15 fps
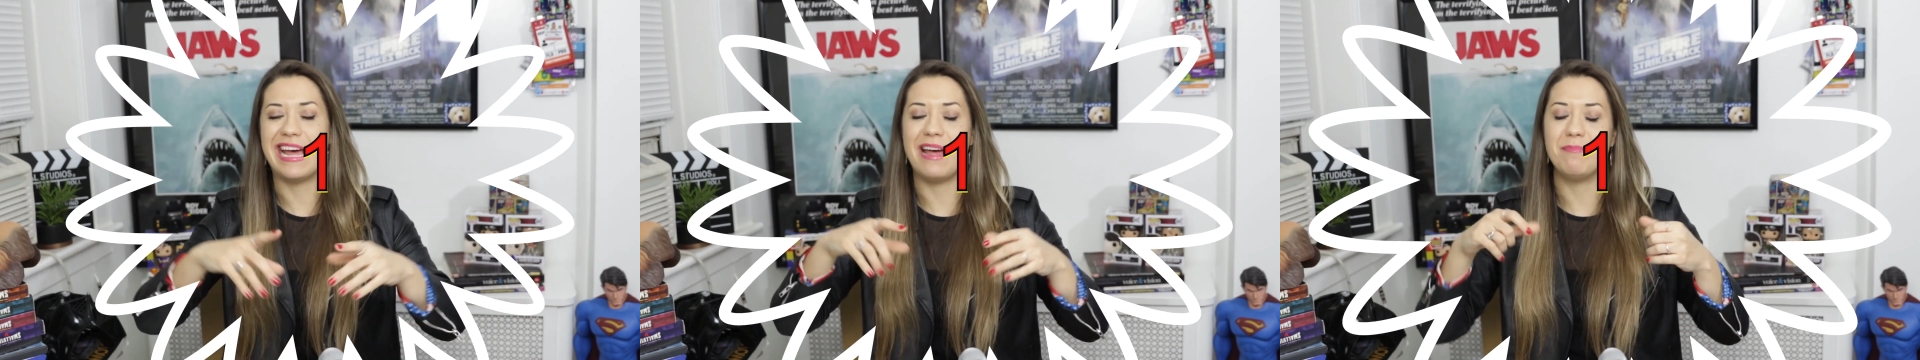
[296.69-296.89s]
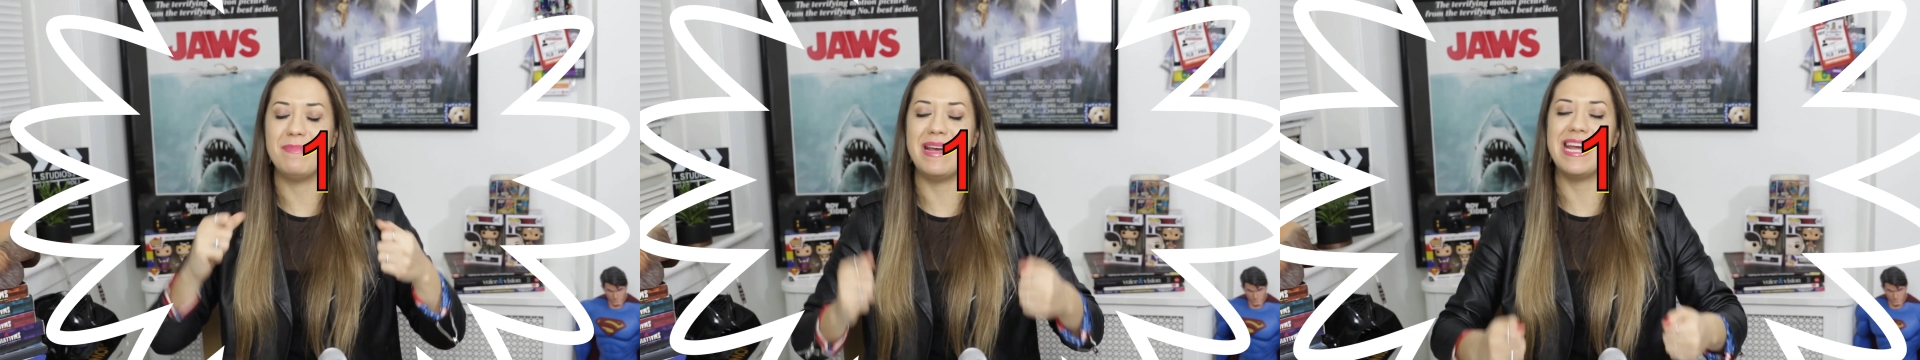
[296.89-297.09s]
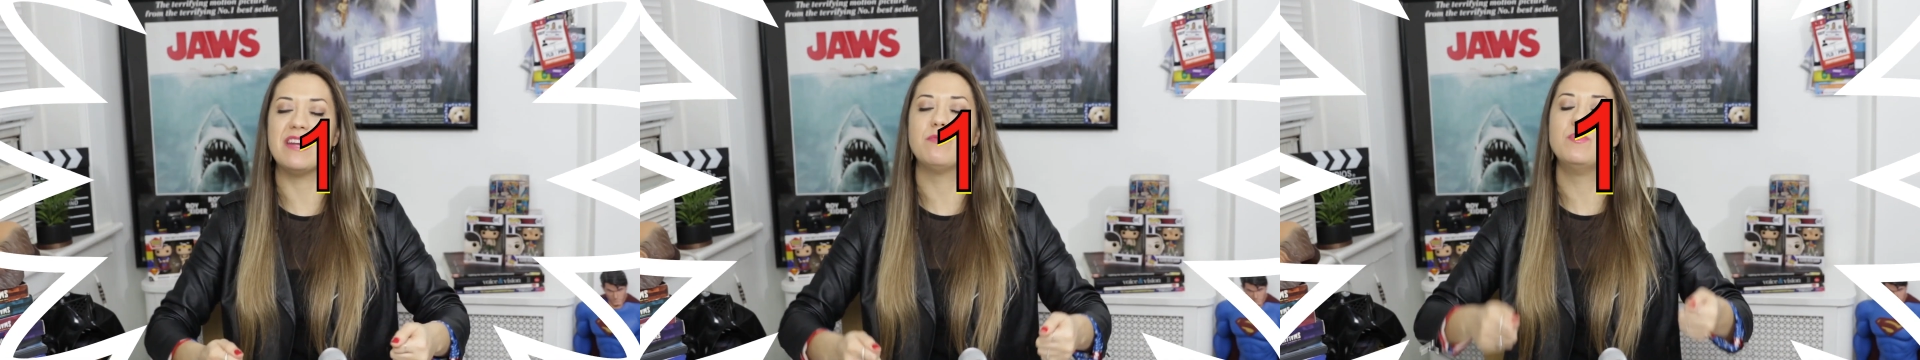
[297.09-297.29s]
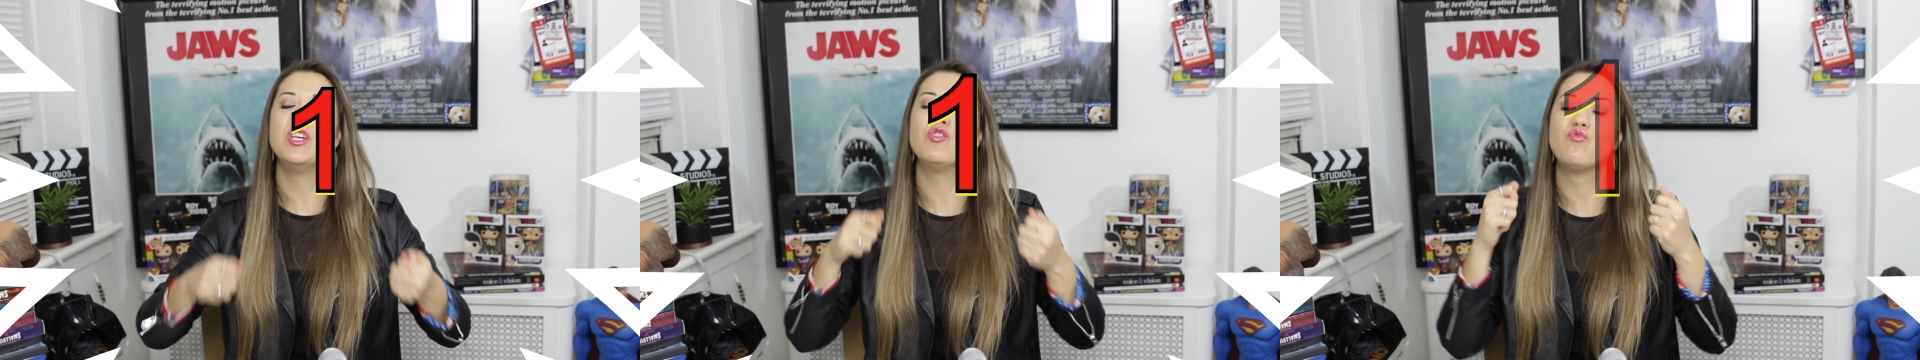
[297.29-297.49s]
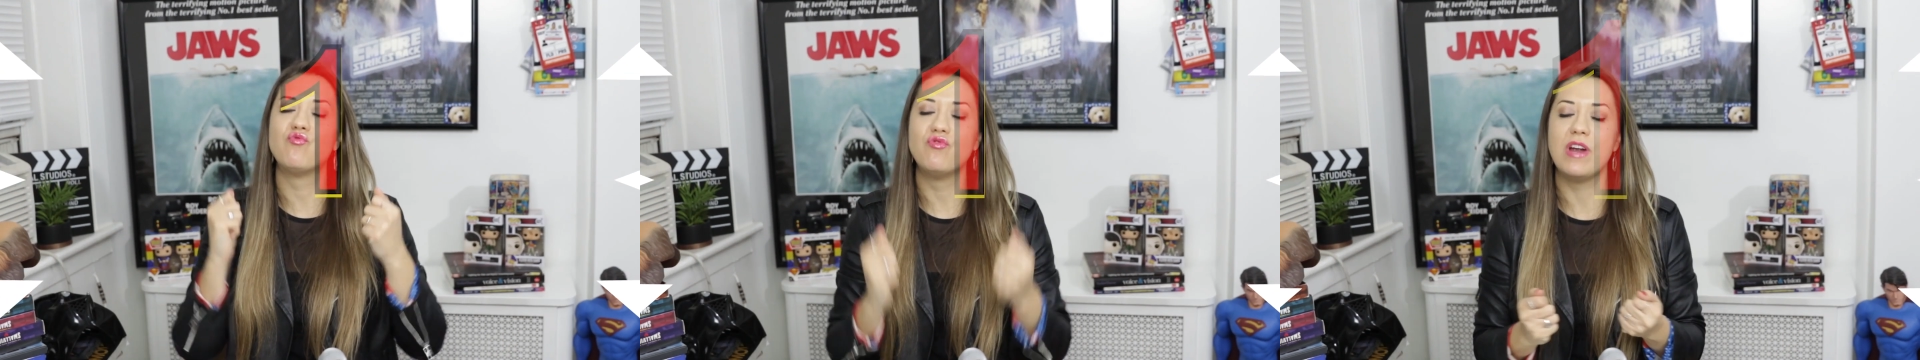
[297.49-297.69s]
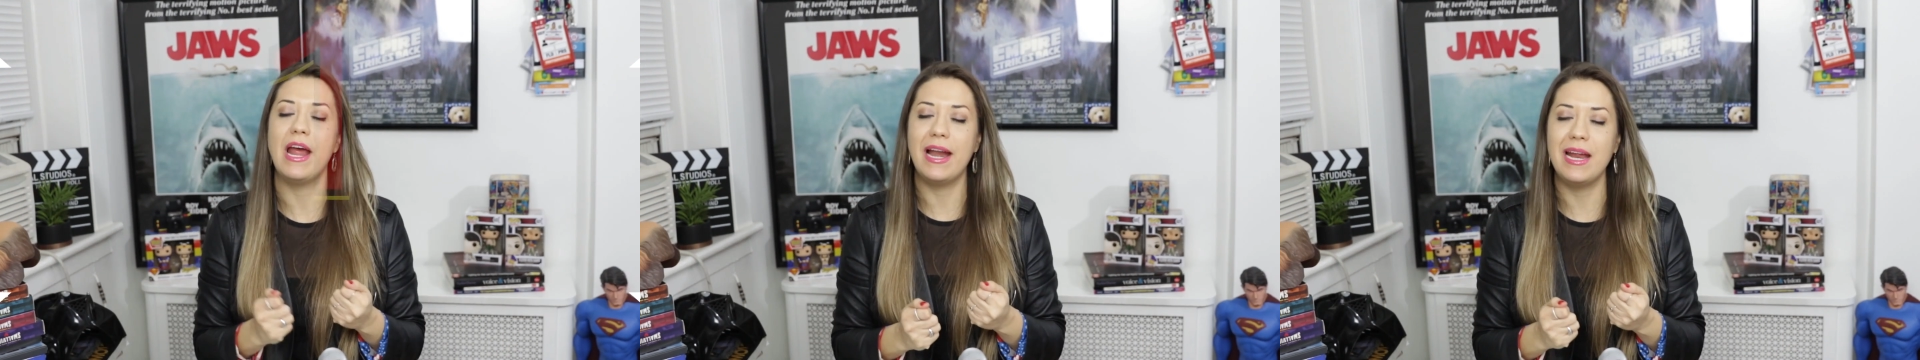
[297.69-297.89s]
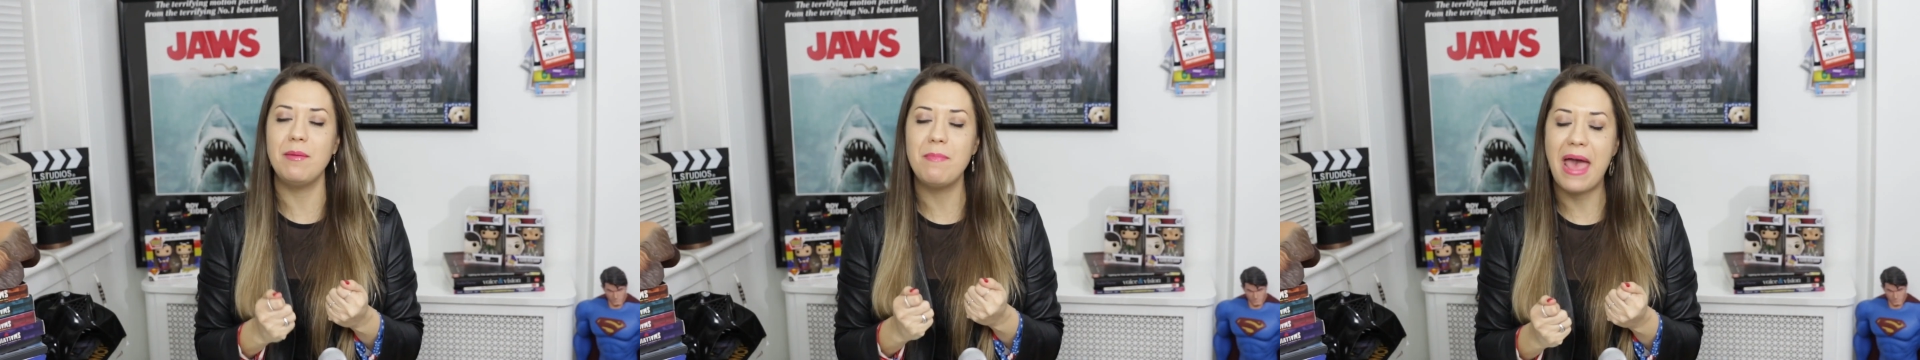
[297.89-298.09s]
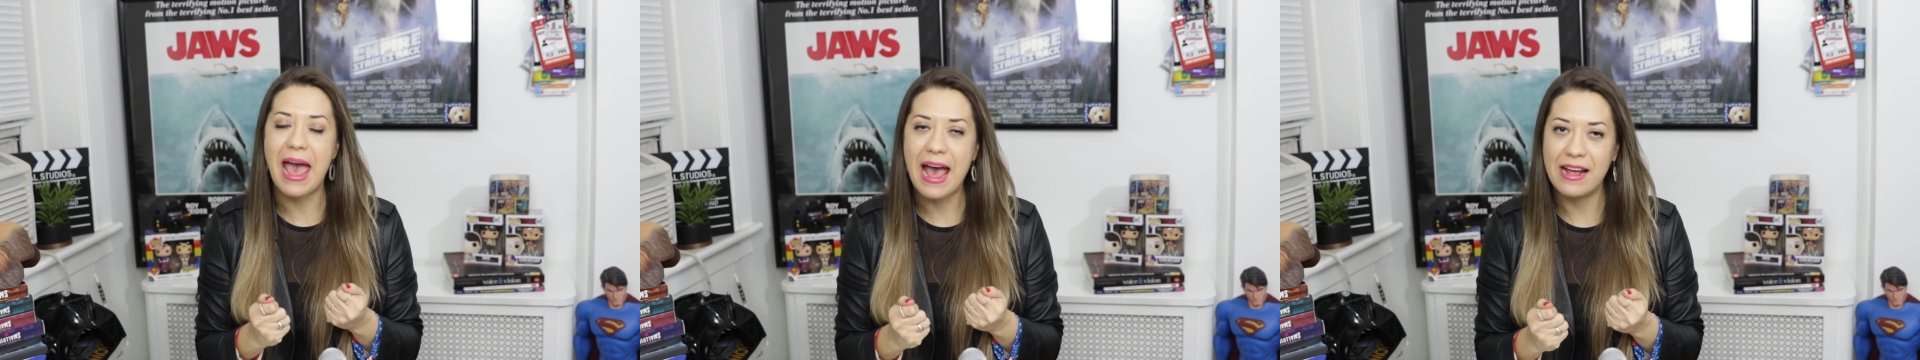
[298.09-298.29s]
that made me
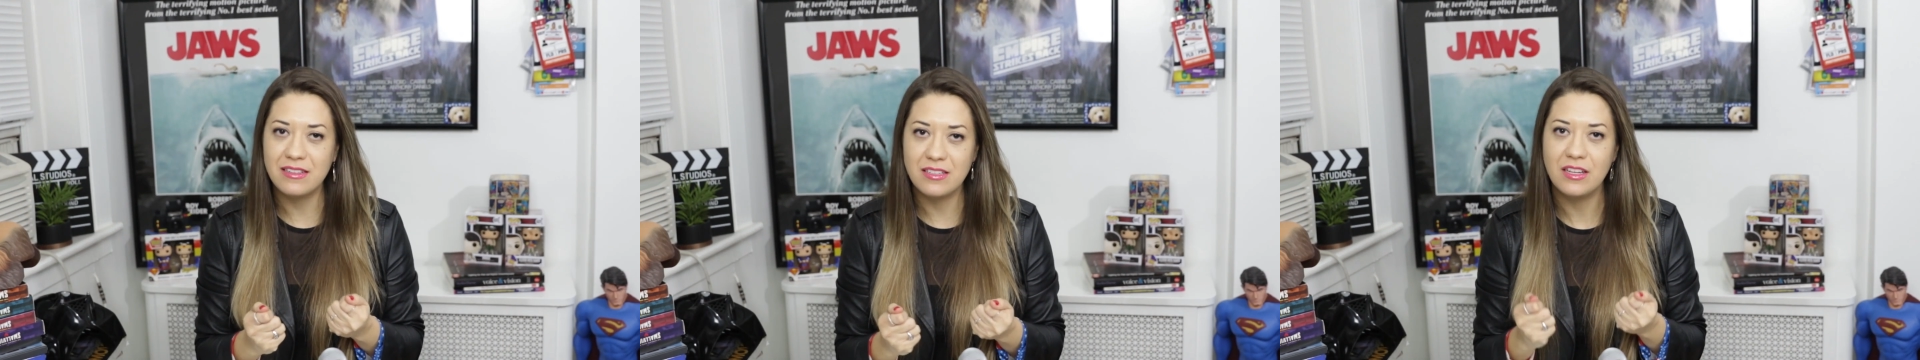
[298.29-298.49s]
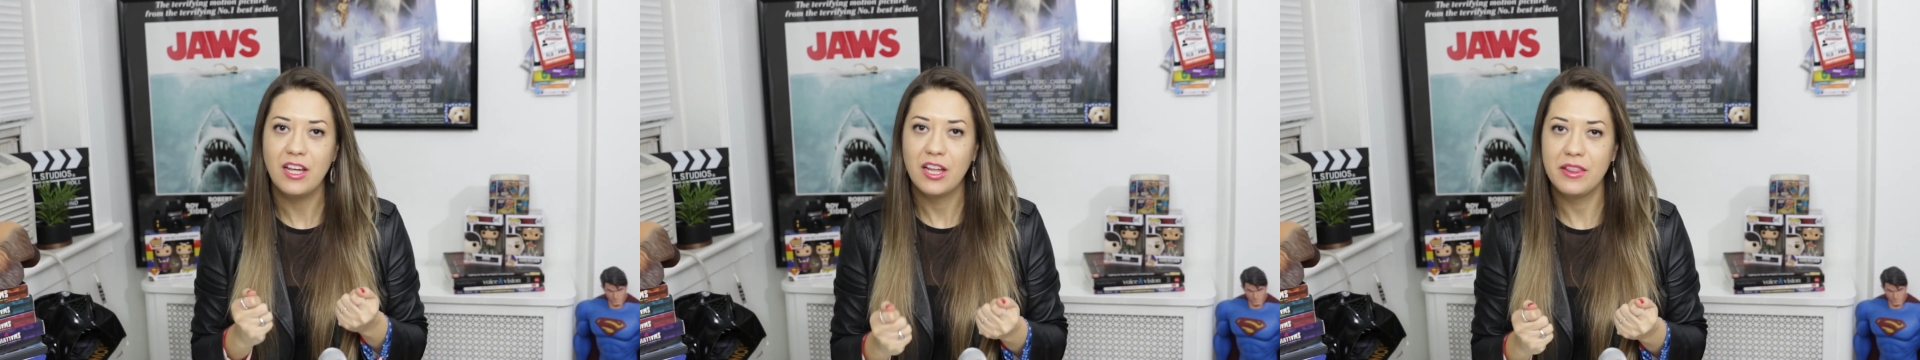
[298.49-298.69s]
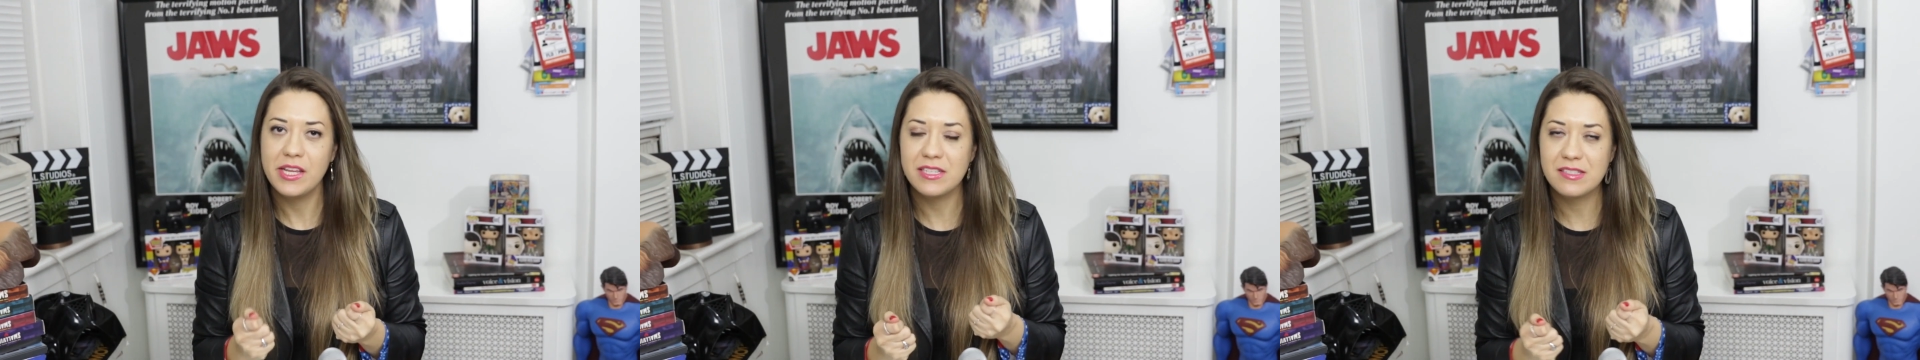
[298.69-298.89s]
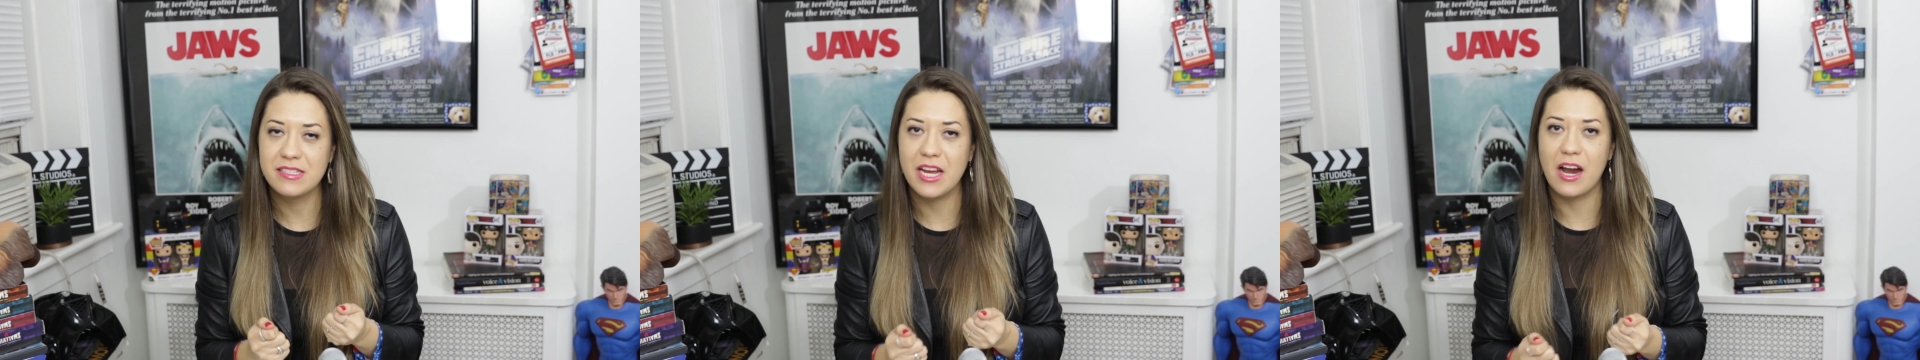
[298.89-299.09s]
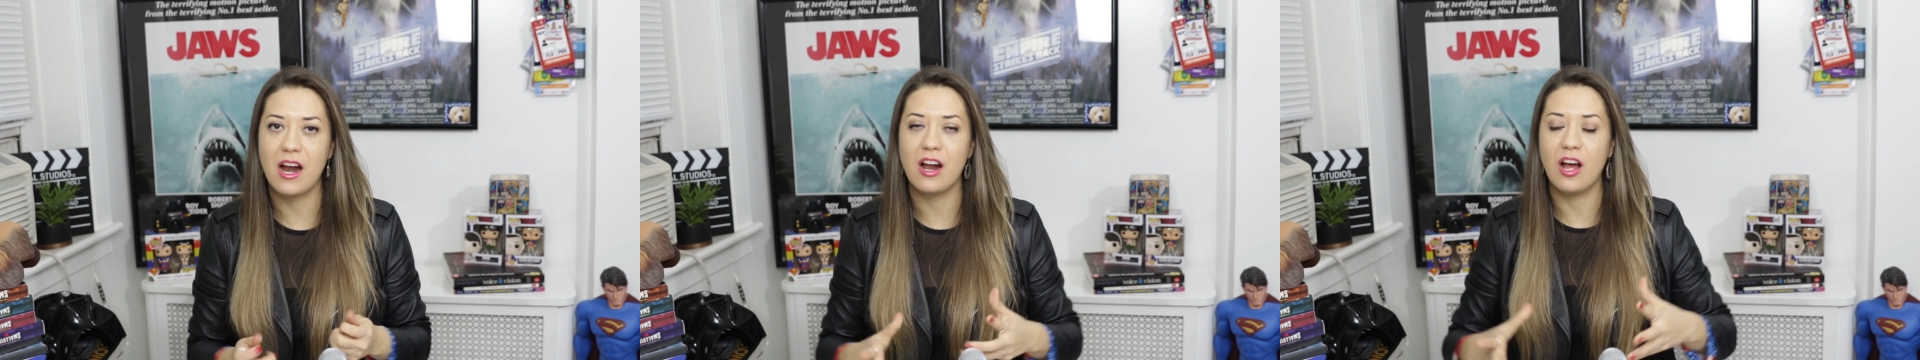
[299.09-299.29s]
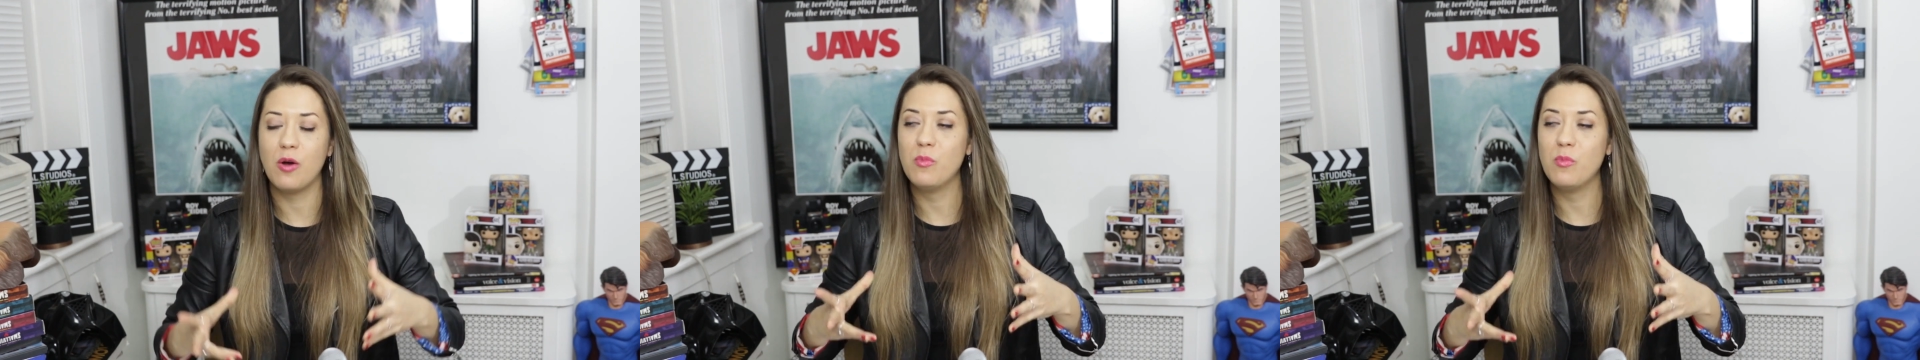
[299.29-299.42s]
really mad this year,